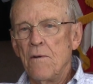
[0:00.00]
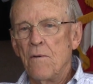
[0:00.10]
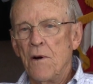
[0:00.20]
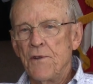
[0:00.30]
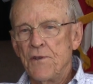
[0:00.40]

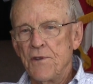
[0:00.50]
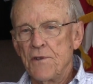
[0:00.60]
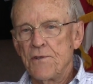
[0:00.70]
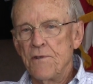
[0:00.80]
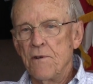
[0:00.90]
one
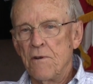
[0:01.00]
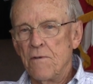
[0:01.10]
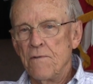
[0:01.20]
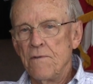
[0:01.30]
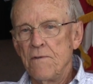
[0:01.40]
sister,
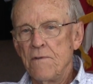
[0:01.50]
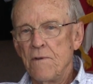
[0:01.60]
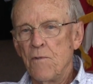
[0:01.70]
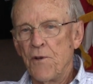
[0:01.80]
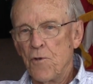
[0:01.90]
uh,
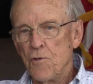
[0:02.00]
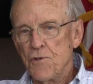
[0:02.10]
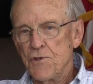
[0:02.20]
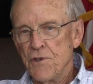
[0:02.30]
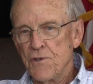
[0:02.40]
one
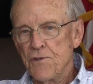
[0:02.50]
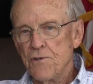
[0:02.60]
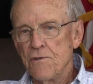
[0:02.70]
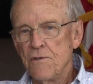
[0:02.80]
older sister,